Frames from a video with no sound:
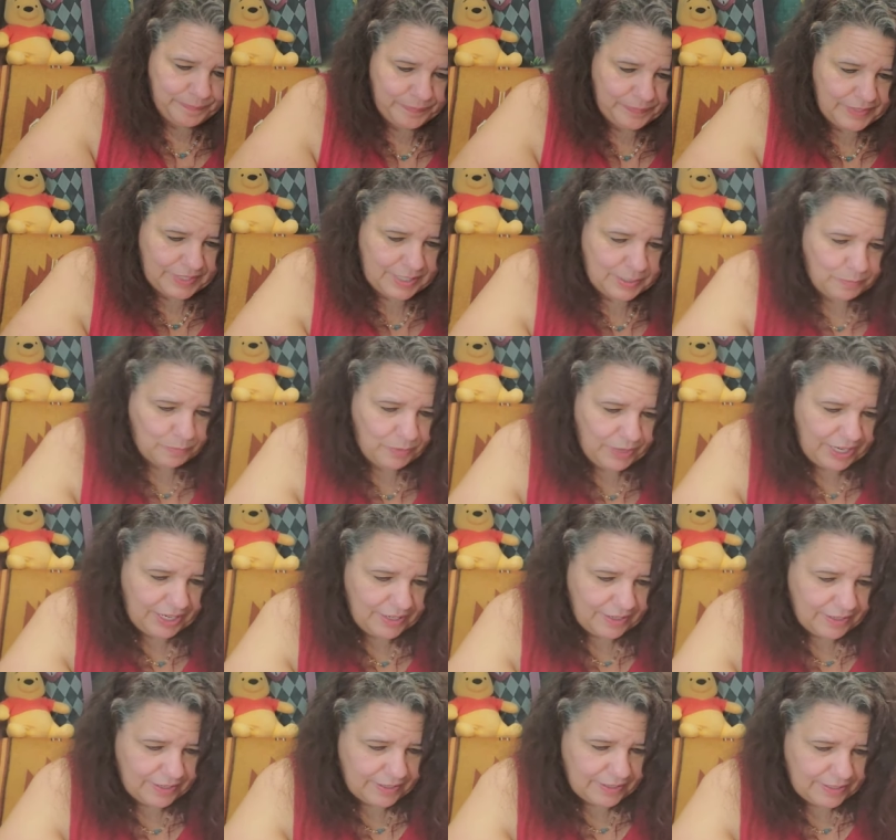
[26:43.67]
And some weight
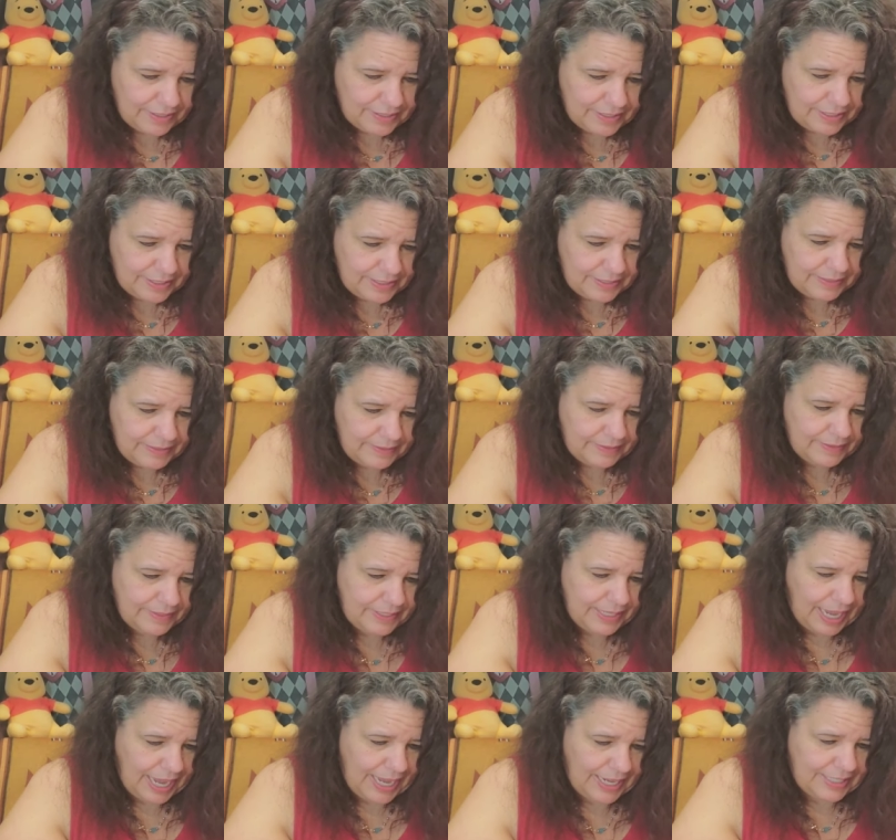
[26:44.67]
on her too.
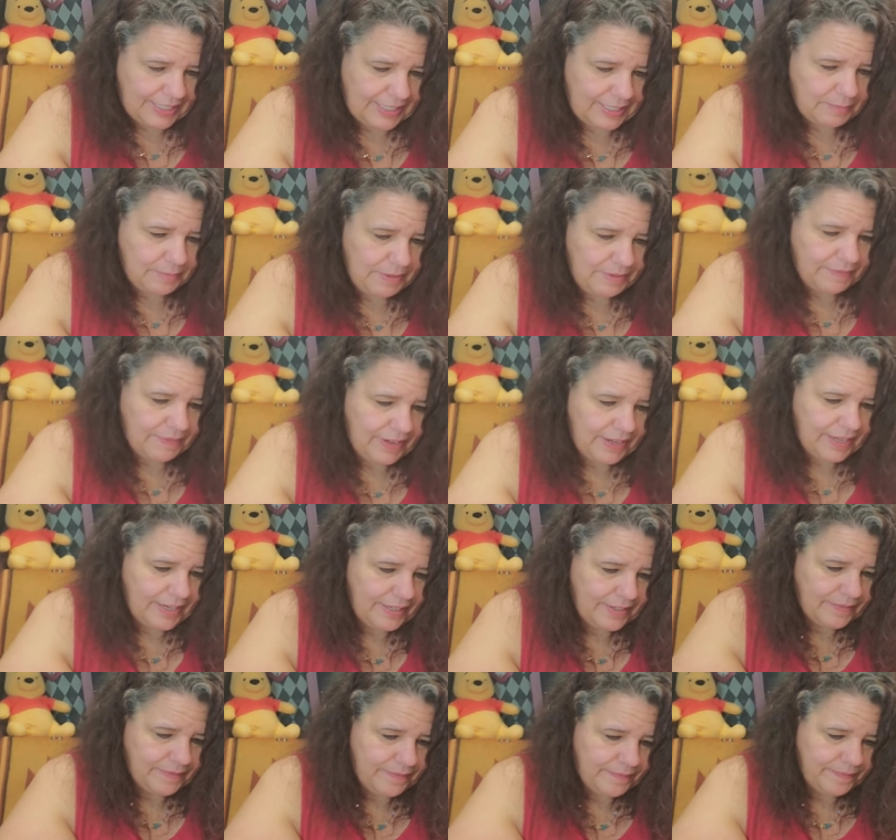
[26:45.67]
Yeah, she'll be fine.